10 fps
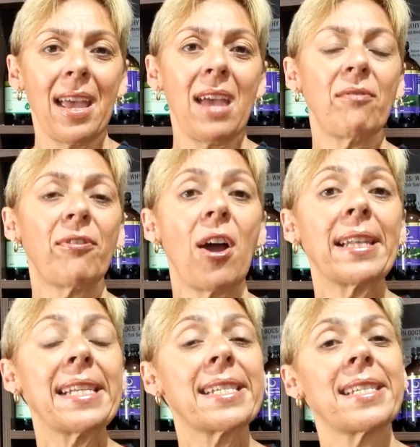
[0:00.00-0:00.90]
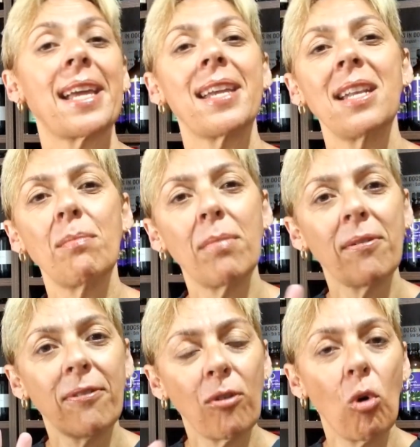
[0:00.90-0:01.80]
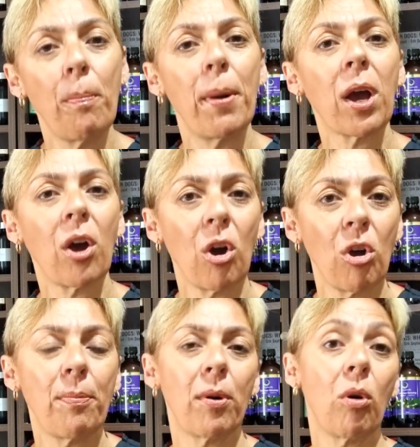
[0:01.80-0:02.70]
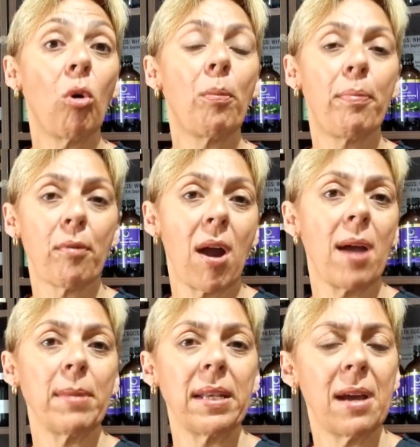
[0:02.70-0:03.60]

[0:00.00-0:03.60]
And finally today, number 4, Bacopa or Brahmi.